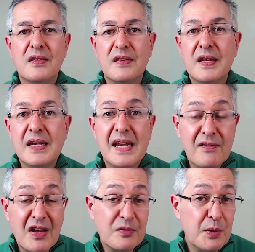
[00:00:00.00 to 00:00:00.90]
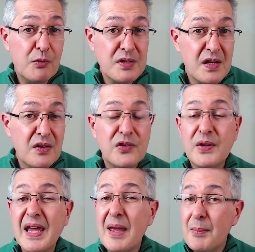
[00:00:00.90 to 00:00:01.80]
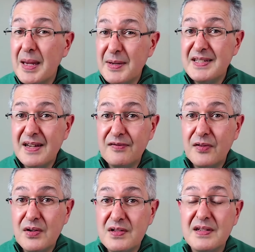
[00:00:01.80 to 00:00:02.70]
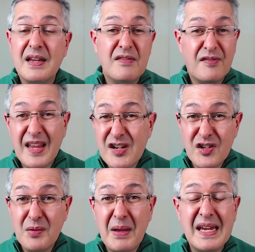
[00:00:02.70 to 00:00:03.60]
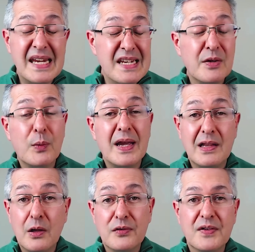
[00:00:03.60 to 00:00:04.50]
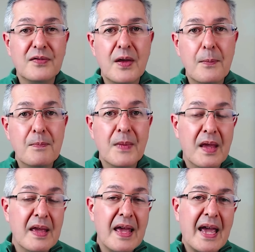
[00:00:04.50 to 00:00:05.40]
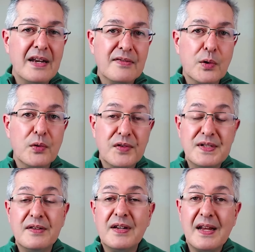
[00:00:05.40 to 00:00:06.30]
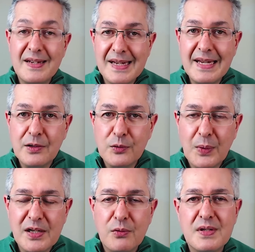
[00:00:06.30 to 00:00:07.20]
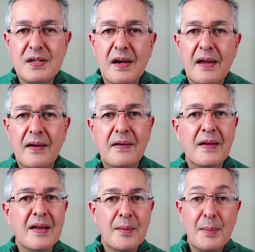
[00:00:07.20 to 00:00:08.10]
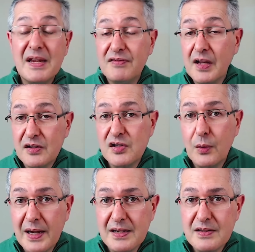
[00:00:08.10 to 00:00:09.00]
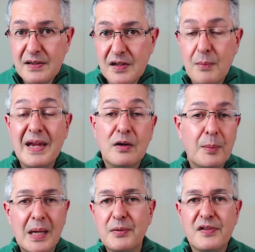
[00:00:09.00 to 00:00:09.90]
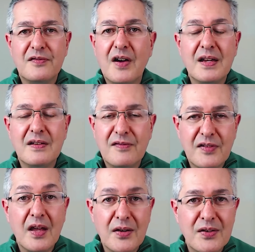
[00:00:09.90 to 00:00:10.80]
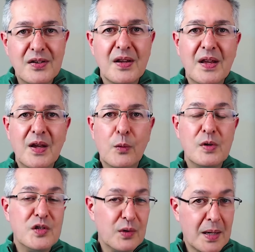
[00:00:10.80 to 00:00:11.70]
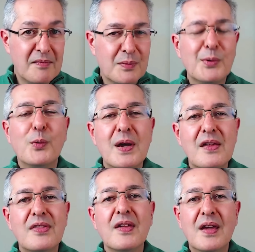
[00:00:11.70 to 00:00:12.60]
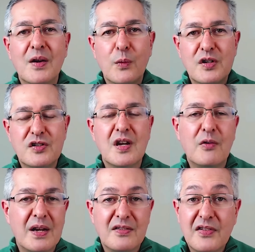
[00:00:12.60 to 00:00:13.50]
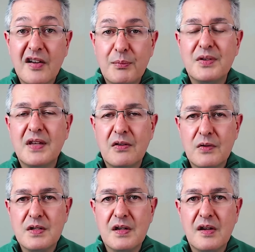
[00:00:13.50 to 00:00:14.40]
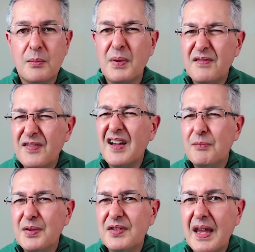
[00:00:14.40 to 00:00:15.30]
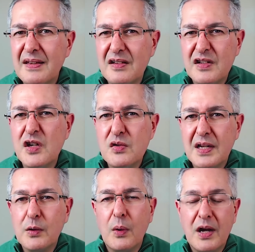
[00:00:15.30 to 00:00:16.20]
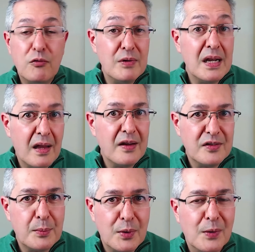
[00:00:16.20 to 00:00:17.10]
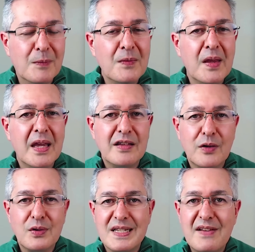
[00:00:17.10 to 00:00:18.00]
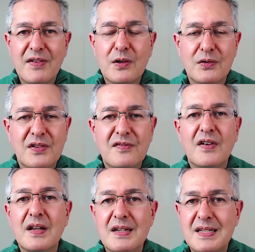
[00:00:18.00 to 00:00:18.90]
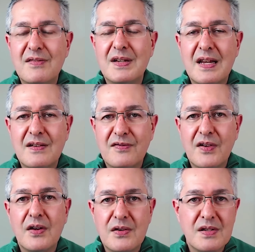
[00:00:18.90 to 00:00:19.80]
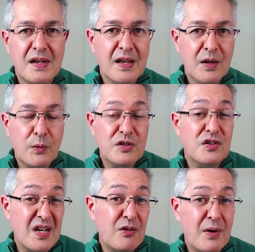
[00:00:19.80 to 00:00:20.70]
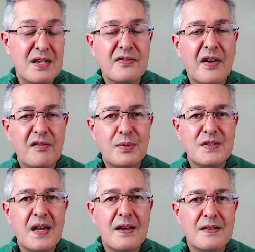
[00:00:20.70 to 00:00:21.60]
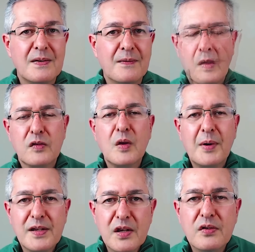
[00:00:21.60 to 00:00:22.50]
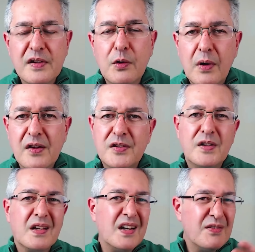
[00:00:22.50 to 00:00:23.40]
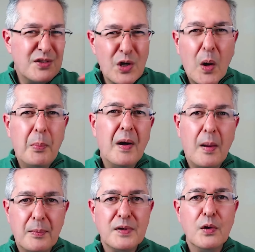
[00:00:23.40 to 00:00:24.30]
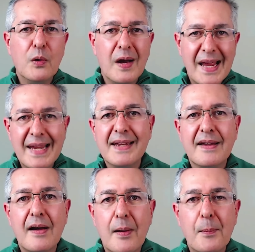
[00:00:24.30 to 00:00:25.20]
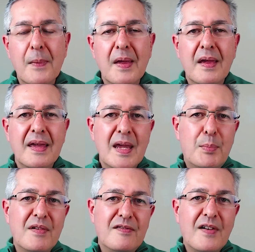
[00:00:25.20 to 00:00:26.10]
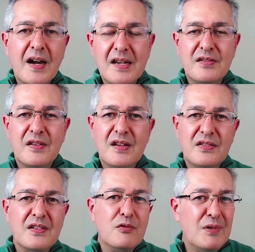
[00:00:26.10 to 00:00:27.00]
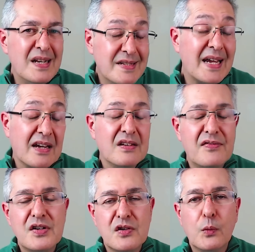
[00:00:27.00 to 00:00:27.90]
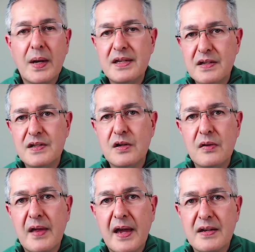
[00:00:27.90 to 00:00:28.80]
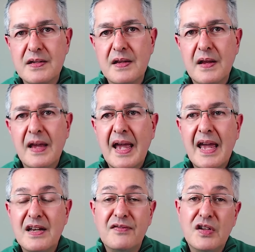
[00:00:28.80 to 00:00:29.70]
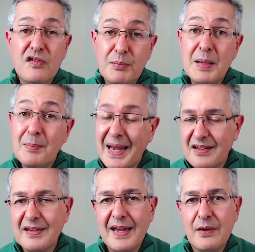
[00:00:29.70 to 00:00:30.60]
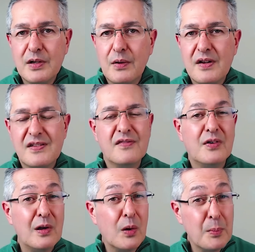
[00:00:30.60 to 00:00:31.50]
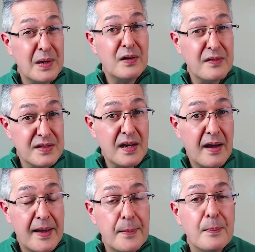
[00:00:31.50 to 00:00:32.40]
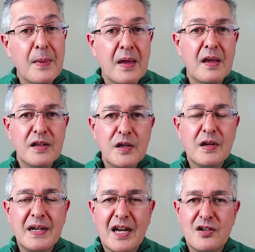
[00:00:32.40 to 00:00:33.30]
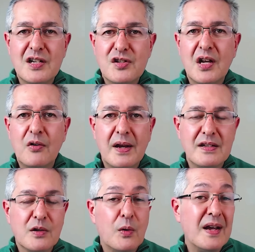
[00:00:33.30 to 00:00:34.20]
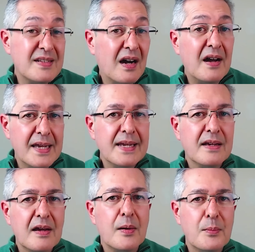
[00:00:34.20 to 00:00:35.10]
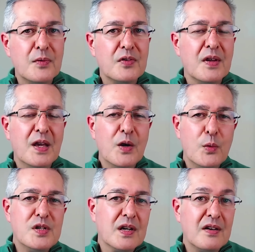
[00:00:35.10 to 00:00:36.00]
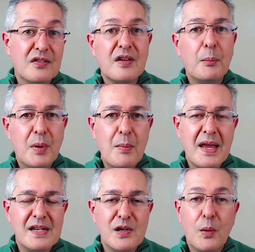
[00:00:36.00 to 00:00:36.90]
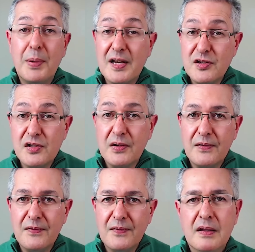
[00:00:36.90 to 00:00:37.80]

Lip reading: The investment returns you get may be different. Inflation may eat away a lot of them. And of course, the dividend yield when you retire may fluctuate. You may not be able to find a fund which you're comfortable with, which generates 5% return. But 5% is usually quite realizable. It's not difficult to find a dividend fund which generates 5%. So by using your ISA to kind of top up your income, it provides this really tax efficient way to do that. And if you've been maxing out your ISA for a long period of time, you can actually generate quite high incomes which are going to supplement your pension.